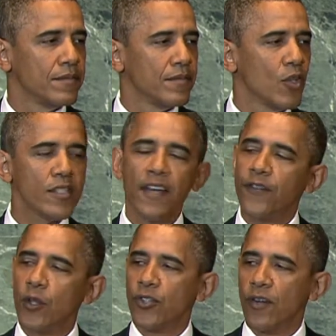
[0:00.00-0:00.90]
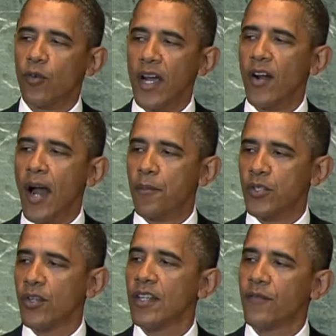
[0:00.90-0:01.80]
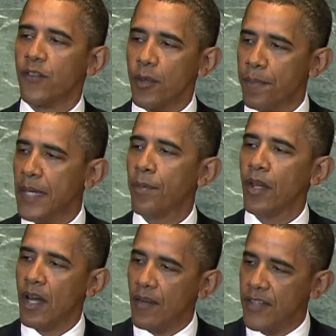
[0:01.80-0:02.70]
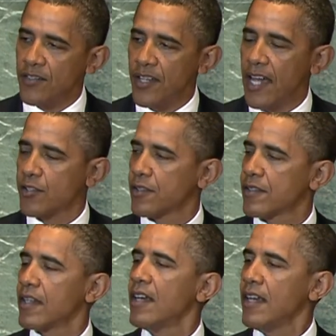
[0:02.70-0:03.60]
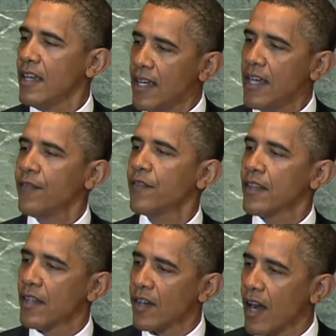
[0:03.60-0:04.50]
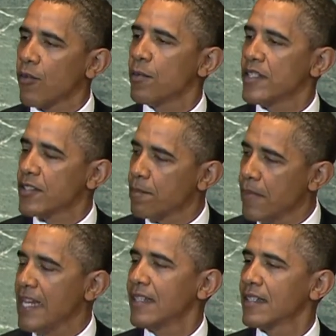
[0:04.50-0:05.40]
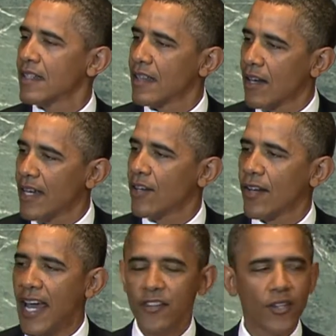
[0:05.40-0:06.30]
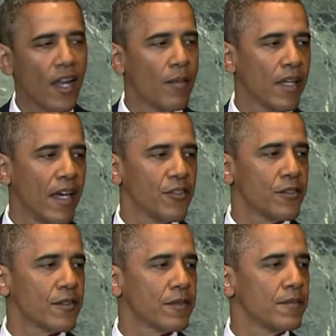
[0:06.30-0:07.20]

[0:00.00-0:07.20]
There is a future of greater opportunity for the people of these nations if their governments meet their international obligations.